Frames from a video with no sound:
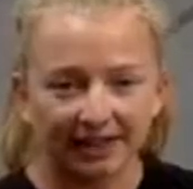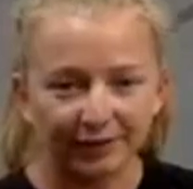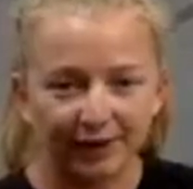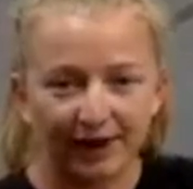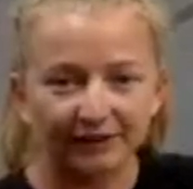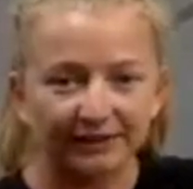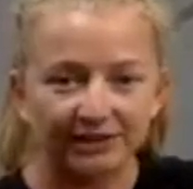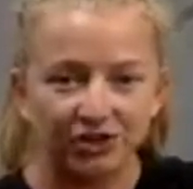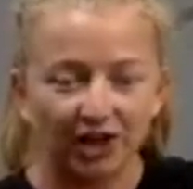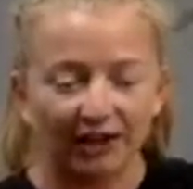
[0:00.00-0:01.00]
round, let's
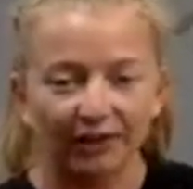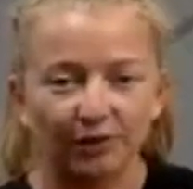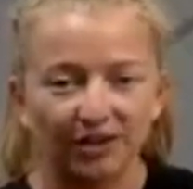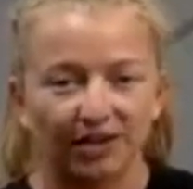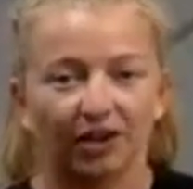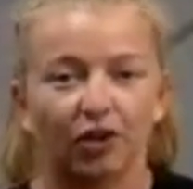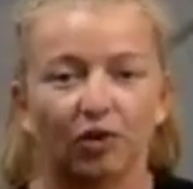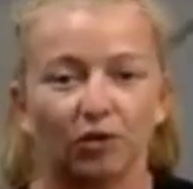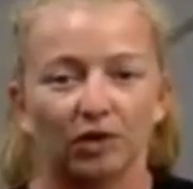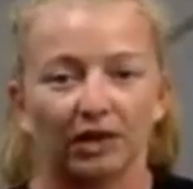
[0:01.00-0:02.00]
check in with our
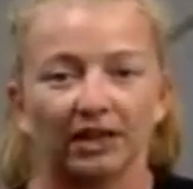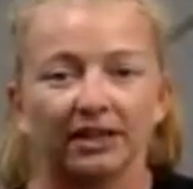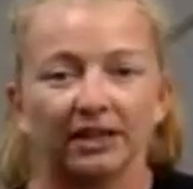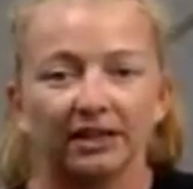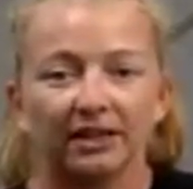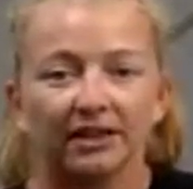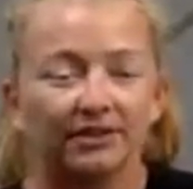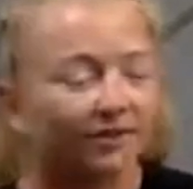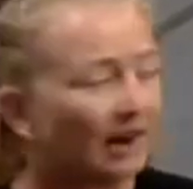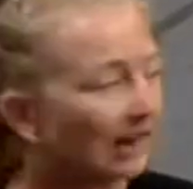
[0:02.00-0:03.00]
core,
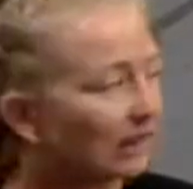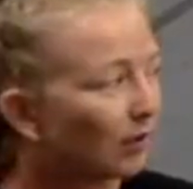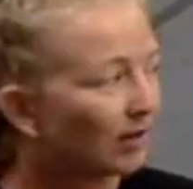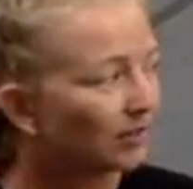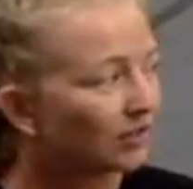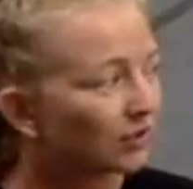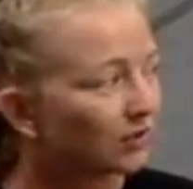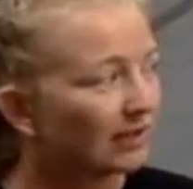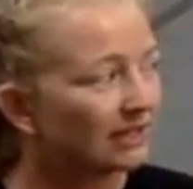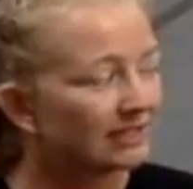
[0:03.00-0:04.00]
right? You want to
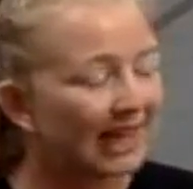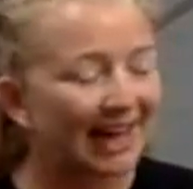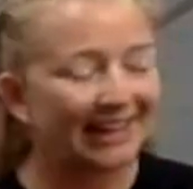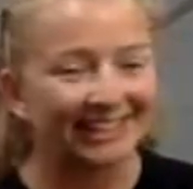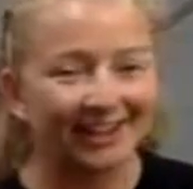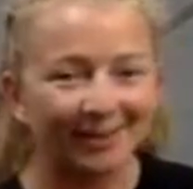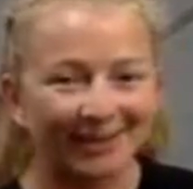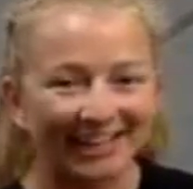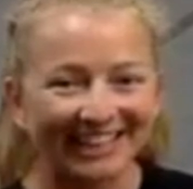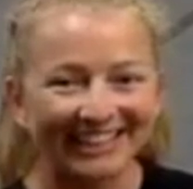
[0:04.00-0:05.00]
squeeze that tummy.